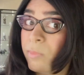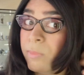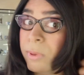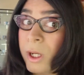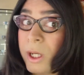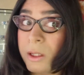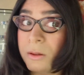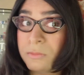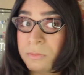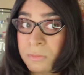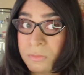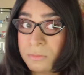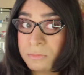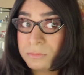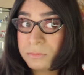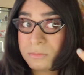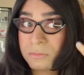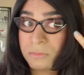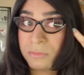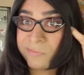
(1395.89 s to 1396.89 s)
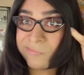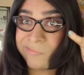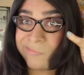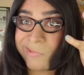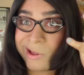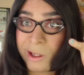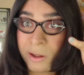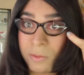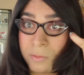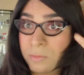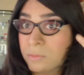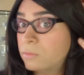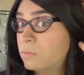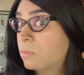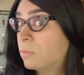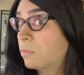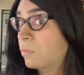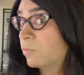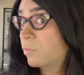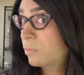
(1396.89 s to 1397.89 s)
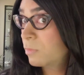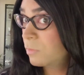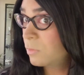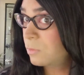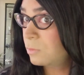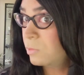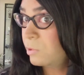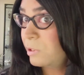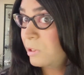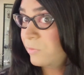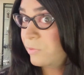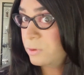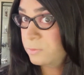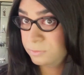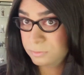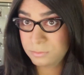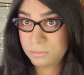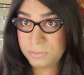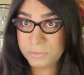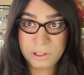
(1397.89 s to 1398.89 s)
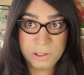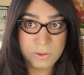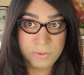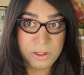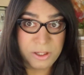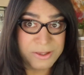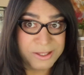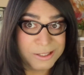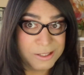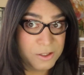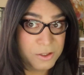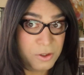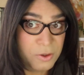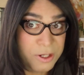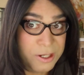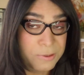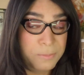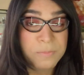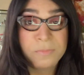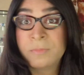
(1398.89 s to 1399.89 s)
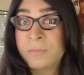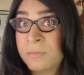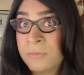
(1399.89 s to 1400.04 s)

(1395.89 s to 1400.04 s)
But yeah, whatever. I think I look okay.